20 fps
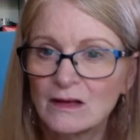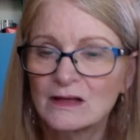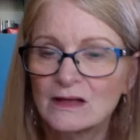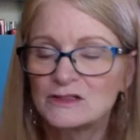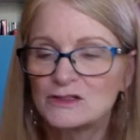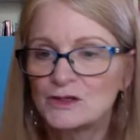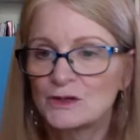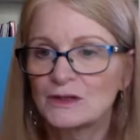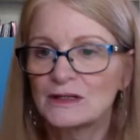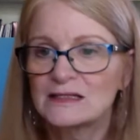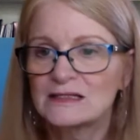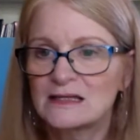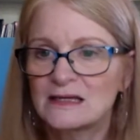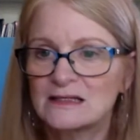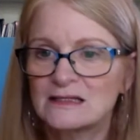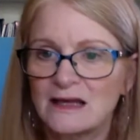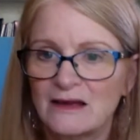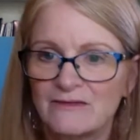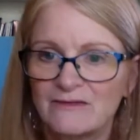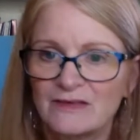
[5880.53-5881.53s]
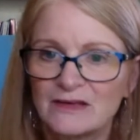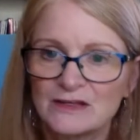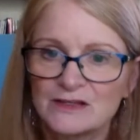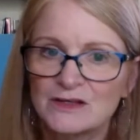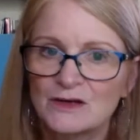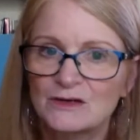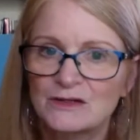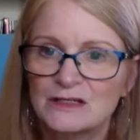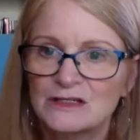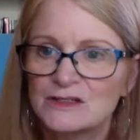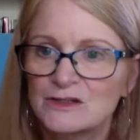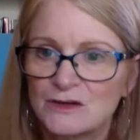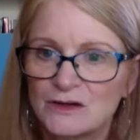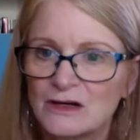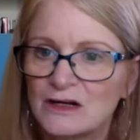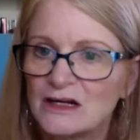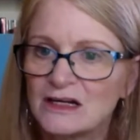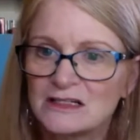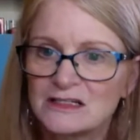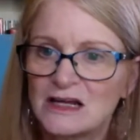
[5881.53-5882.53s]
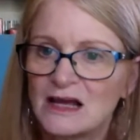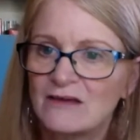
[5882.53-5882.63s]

Julie says, I feel so discouraged. I